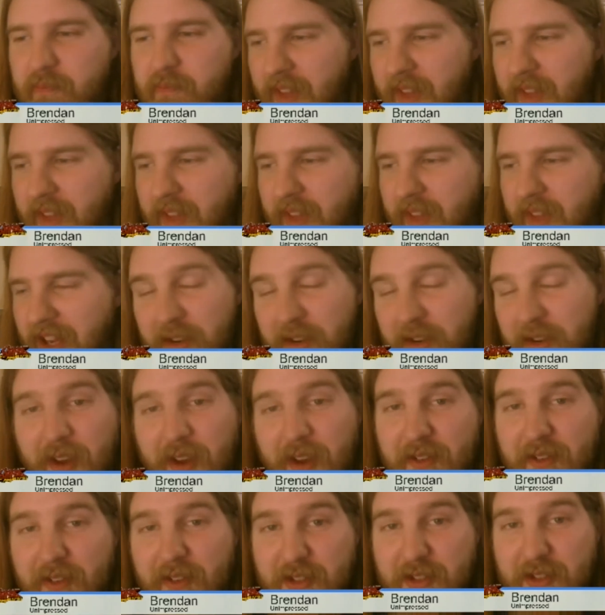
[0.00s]
I don't know if you ever
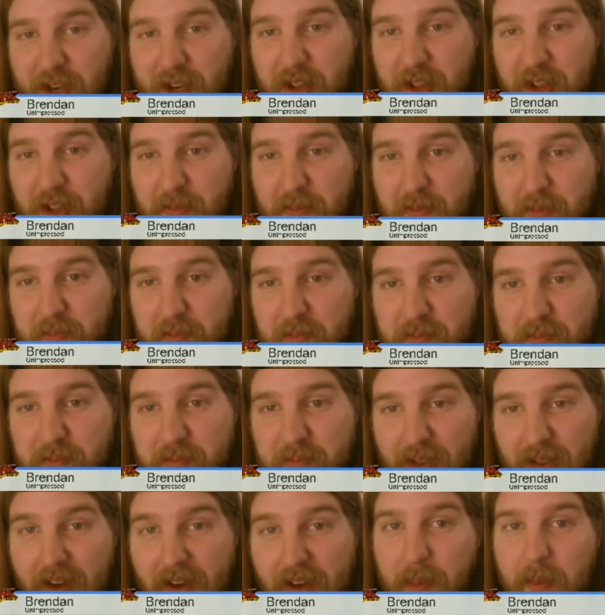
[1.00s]
saw them, but I
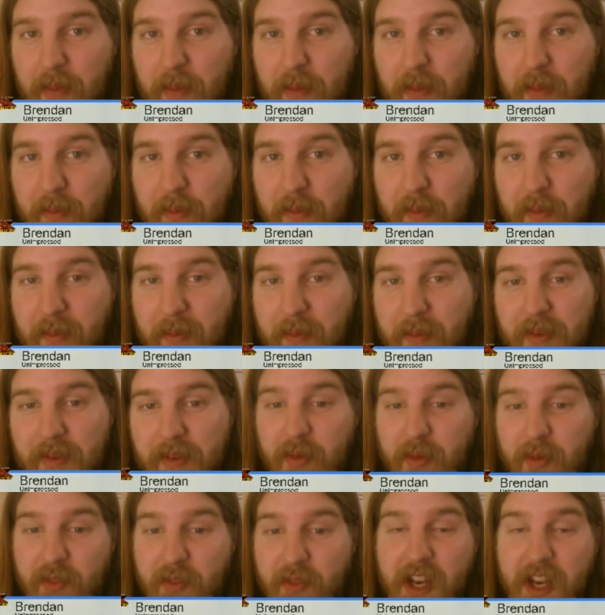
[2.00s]
remember them because this was
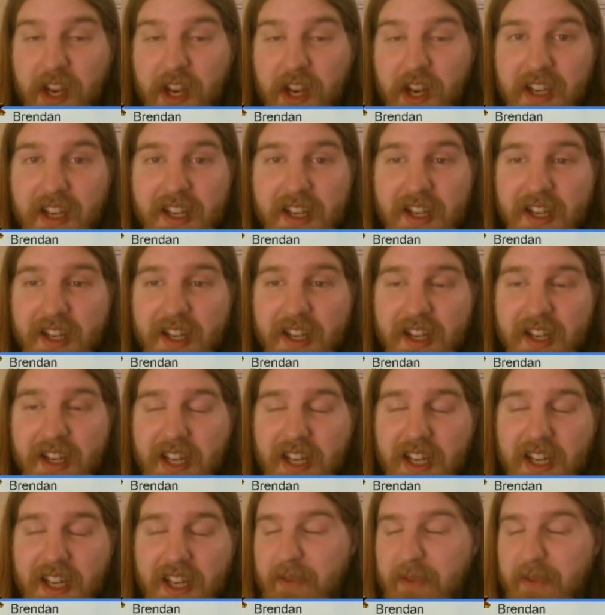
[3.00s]
funny.
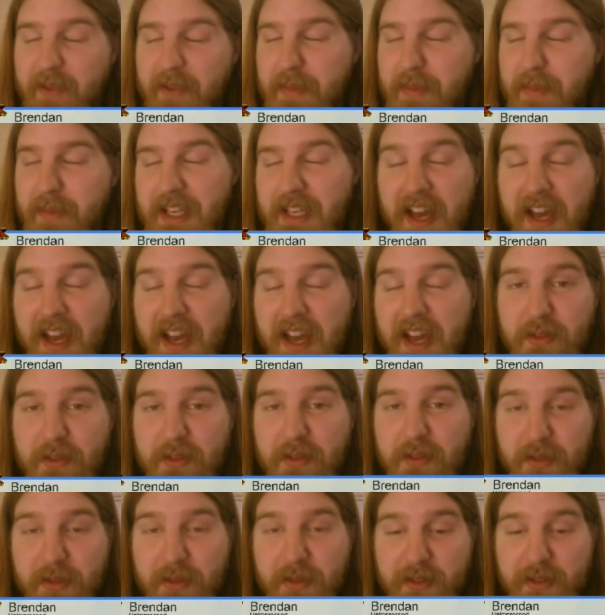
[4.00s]
The
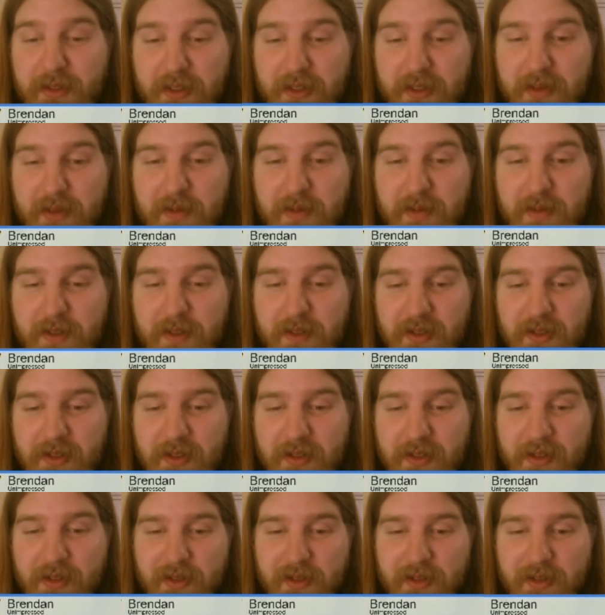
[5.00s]
Bedazzled commercials
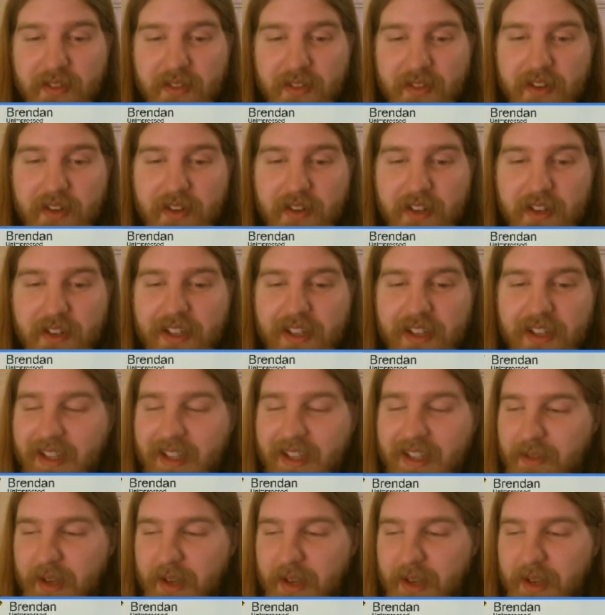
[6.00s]
or whatever, like
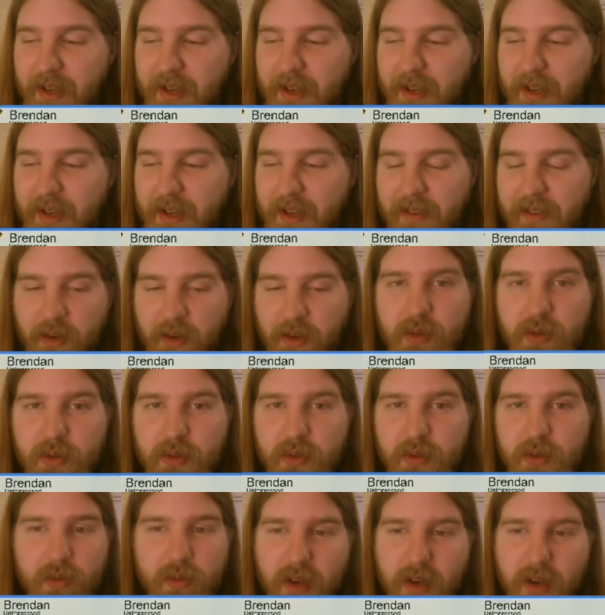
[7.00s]
whatever, or Bejeweled,
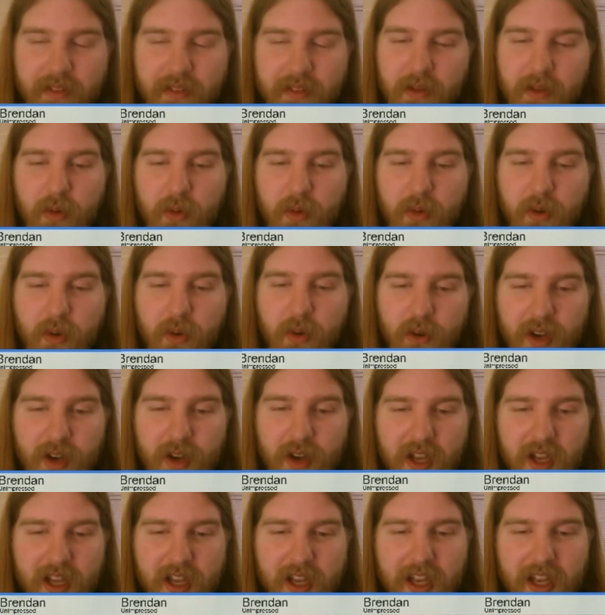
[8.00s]
whatever they were.
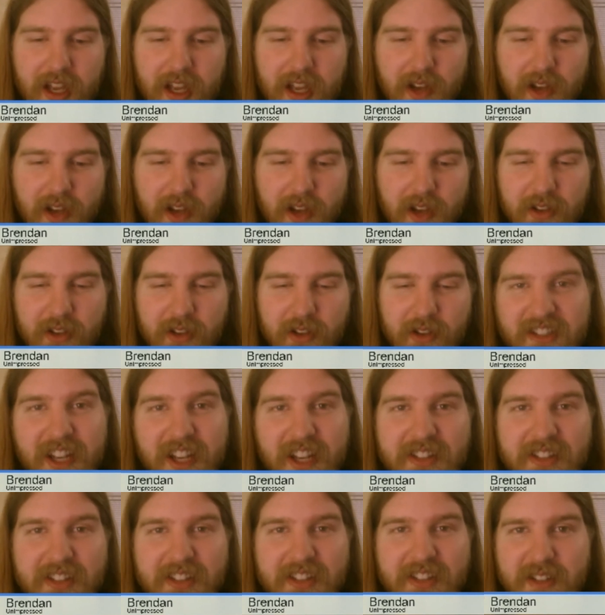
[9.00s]
It was like
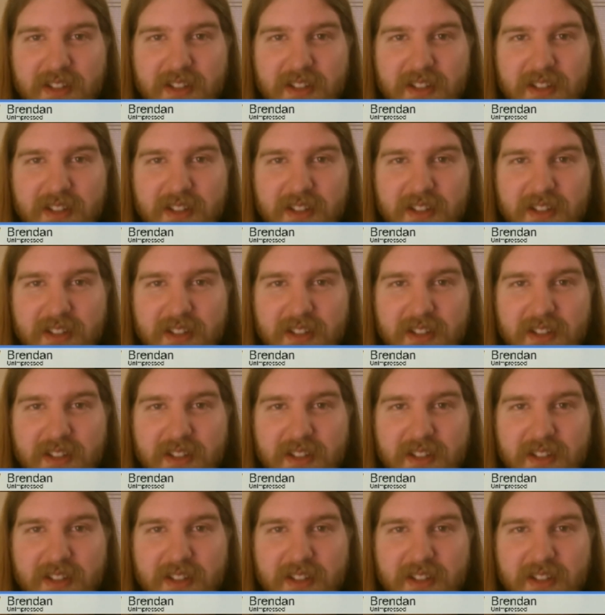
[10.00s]
Studs,